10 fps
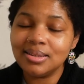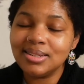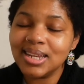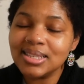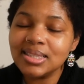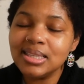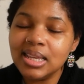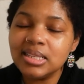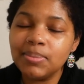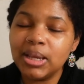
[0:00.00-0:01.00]
just
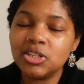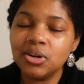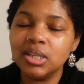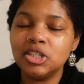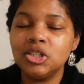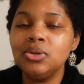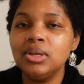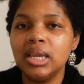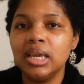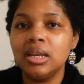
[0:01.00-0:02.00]
need to make sure that you
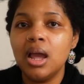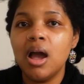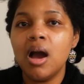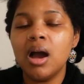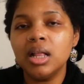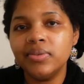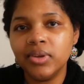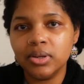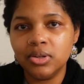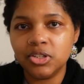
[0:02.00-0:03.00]
get all of
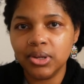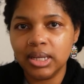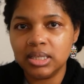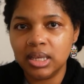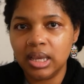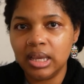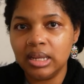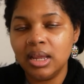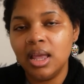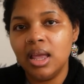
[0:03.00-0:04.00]
your nutrients
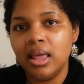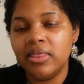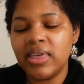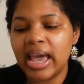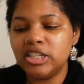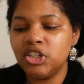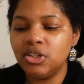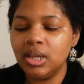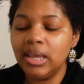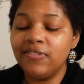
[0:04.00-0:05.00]
in. That
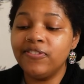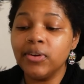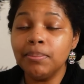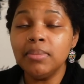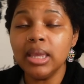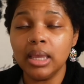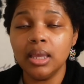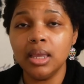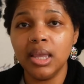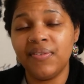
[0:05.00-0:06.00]

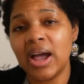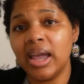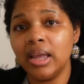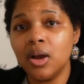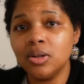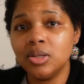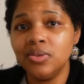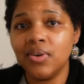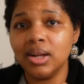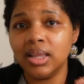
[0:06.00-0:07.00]
if I go too
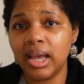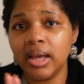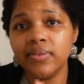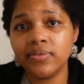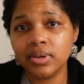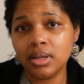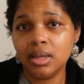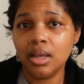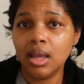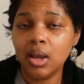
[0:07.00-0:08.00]
far left
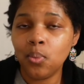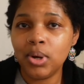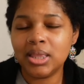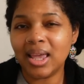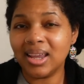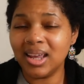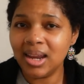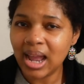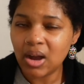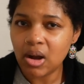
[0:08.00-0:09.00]
with like
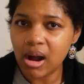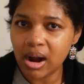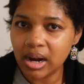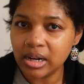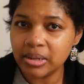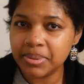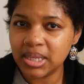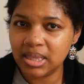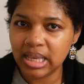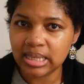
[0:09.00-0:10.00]
cutting out carbs
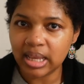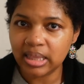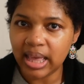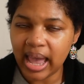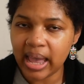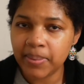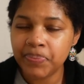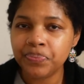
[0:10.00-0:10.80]
and things like that,